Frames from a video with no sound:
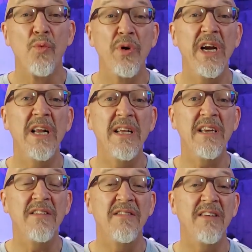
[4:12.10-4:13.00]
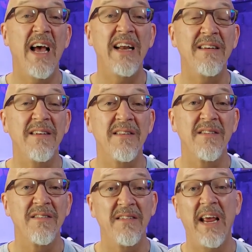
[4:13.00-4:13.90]
really set the
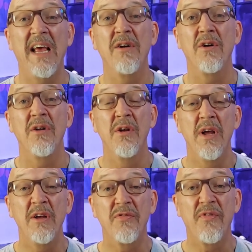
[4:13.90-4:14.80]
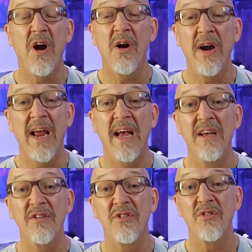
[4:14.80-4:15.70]
standard as far
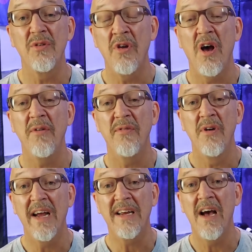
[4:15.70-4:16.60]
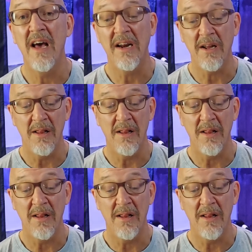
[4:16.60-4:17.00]
as tough, iconic